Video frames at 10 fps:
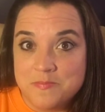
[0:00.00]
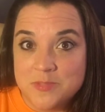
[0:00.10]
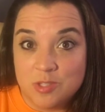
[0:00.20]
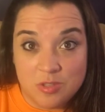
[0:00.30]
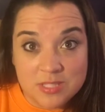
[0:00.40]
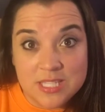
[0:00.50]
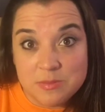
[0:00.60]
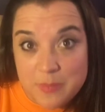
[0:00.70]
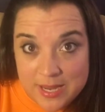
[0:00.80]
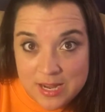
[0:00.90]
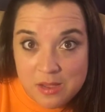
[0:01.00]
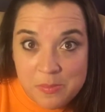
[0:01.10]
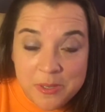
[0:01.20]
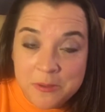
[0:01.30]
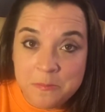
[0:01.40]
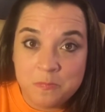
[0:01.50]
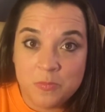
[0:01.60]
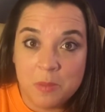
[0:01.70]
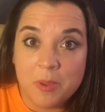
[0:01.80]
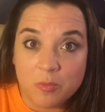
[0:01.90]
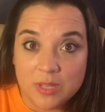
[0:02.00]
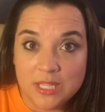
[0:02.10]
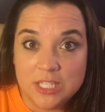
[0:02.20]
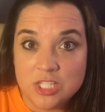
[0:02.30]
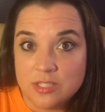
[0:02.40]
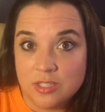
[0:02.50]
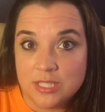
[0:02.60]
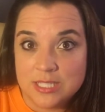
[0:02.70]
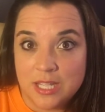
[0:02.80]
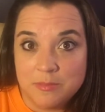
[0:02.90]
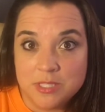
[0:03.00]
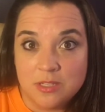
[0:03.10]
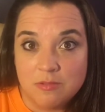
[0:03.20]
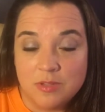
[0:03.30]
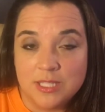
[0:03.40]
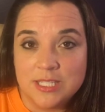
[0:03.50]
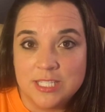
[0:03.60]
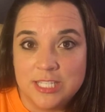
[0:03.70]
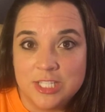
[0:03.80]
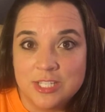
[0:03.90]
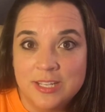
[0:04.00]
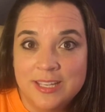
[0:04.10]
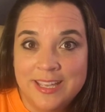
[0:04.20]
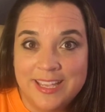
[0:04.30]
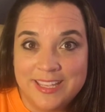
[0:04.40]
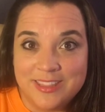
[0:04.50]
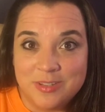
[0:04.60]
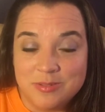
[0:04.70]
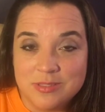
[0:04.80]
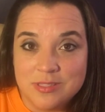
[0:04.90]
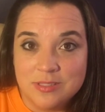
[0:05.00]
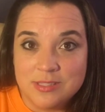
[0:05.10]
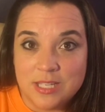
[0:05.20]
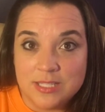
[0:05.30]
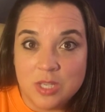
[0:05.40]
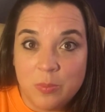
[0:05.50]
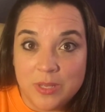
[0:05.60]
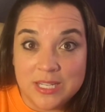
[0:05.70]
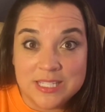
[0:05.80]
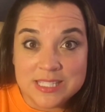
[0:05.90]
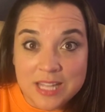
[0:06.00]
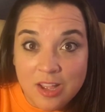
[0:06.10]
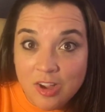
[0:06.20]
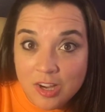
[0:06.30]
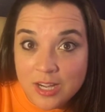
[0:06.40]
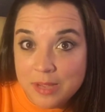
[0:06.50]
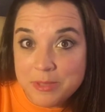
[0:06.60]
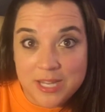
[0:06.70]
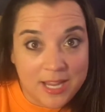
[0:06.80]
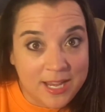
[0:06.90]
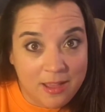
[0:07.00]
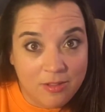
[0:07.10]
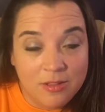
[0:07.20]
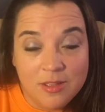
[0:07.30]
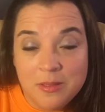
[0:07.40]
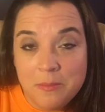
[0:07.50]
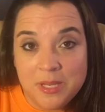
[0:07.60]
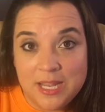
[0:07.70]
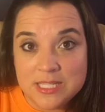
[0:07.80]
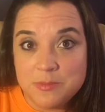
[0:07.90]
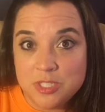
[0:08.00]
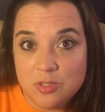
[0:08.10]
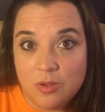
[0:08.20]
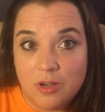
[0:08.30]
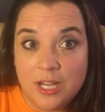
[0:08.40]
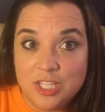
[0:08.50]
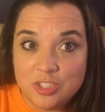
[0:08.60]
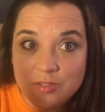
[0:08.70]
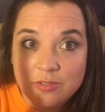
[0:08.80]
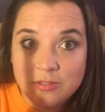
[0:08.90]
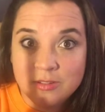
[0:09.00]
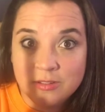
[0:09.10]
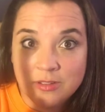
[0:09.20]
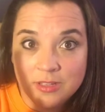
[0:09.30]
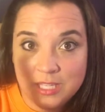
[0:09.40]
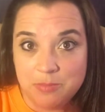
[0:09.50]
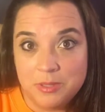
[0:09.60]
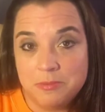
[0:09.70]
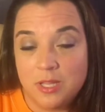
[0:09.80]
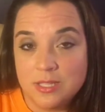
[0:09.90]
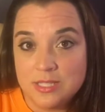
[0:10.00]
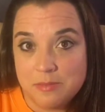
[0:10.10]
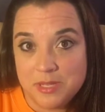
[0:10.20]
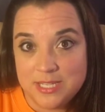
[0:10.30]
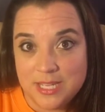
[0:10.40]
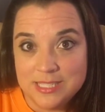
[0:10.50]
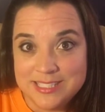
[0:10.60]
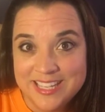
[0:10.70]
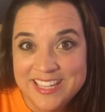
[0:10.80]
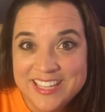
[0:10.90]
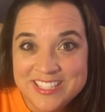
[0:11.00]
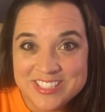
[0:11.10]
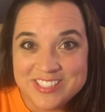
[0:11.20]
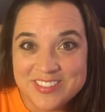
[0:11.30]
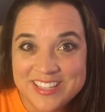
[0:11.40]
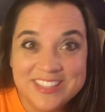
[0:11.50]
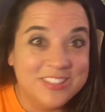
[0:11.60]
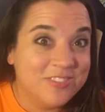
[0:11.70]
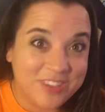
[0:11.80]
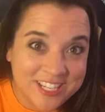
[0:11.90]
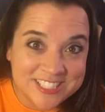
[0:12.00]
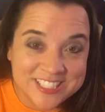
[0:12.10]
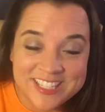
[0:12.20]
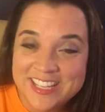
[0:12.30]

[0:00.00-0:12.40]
So those things might help, but really just look at the times that you're willing to teach and get those slots open. And it's not hard, I'm a night owl, but it hasn't been too hard. I do keep lip gloss at my desk just so I can look fresh.